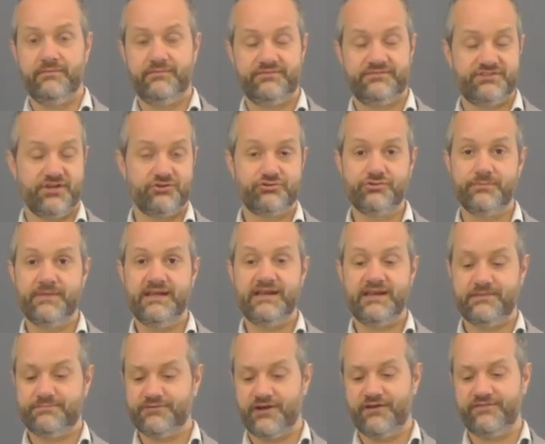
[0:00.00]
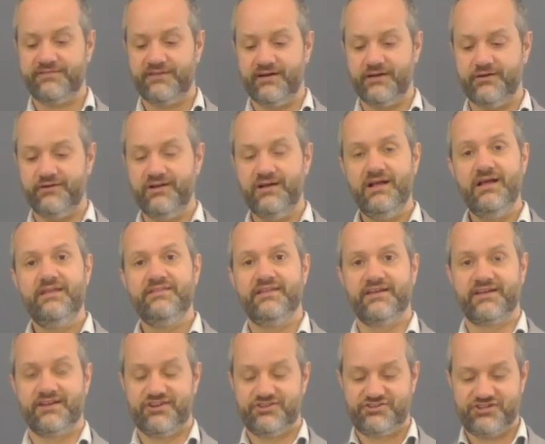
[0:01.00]
social media profile,
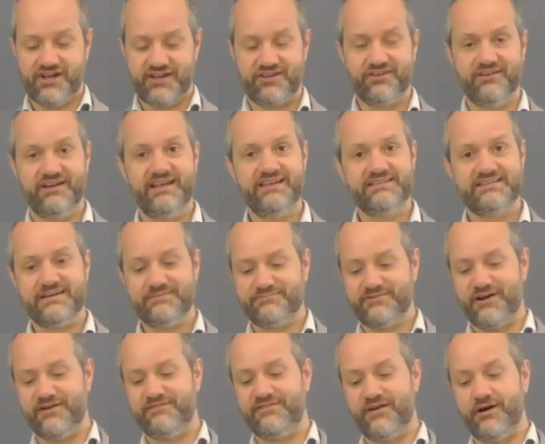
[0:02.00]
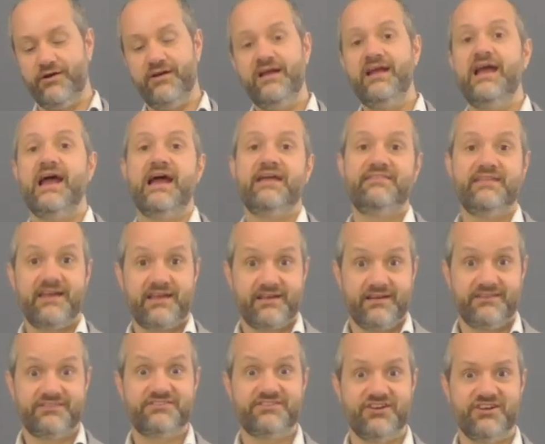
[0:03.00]
they're going to check your LinkedIn profile, and they're
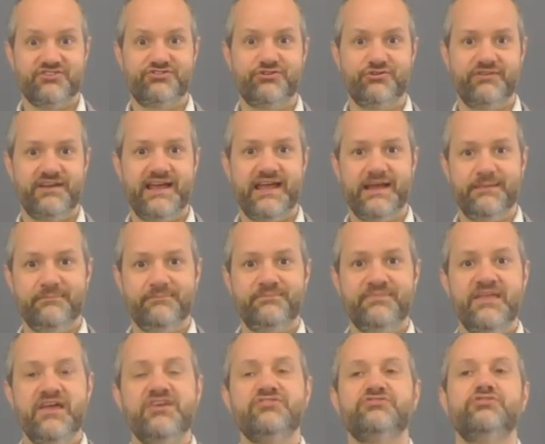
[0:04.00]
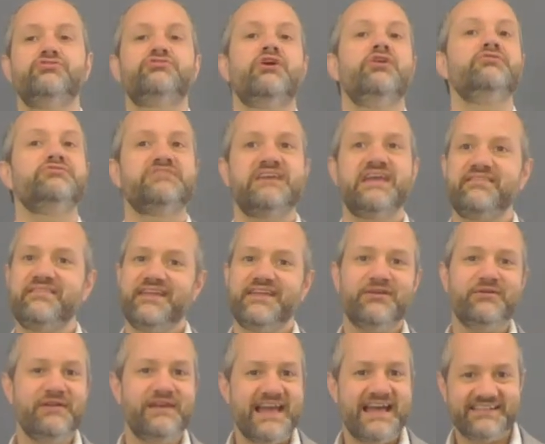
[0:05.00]
going to search your name. So don't say that
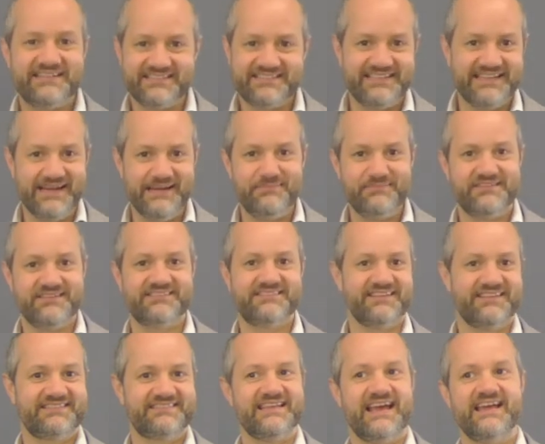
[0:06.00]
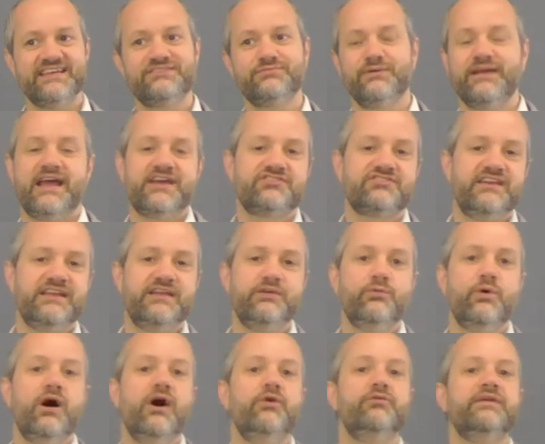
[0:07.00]
you led a team to success when actually
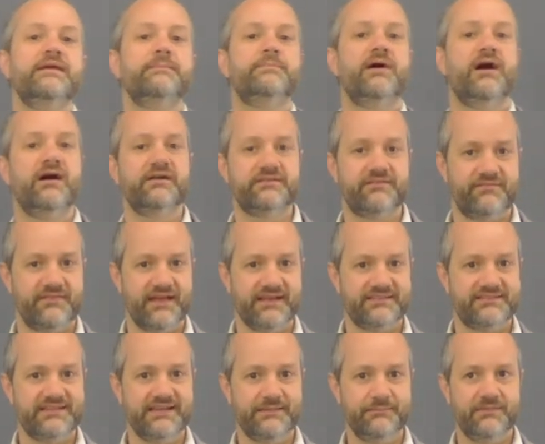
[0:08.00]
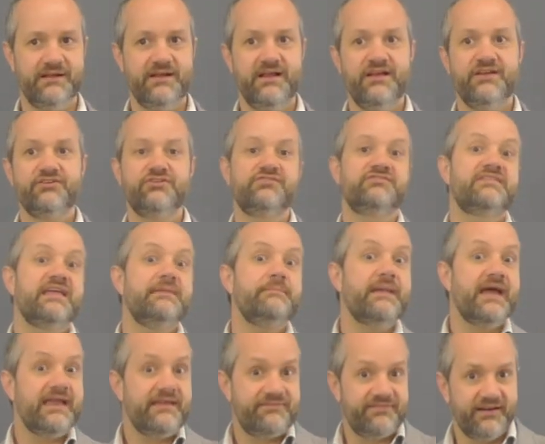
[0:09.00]
you are only part of that team, because they
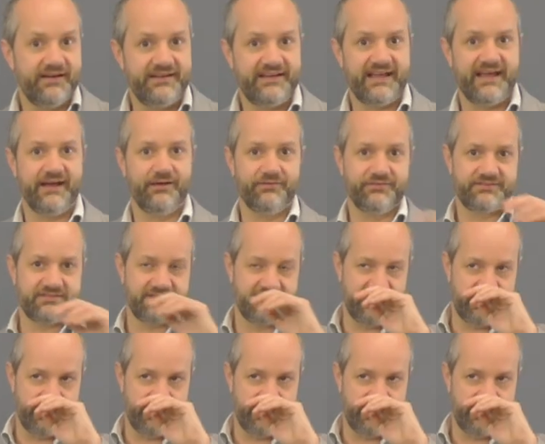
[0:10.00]
may find out.